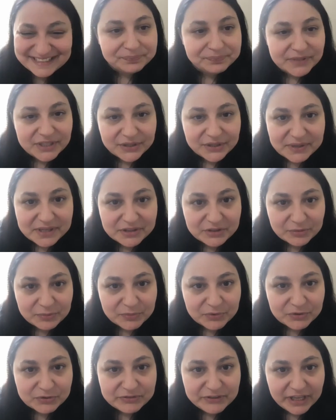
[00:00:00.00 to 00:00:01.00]
either
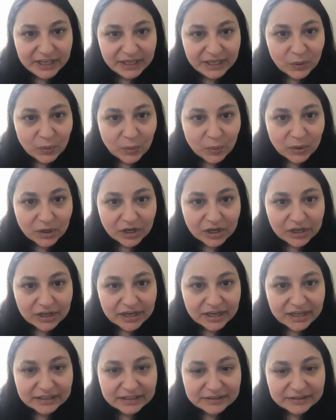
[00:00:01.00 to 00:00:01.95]
moving or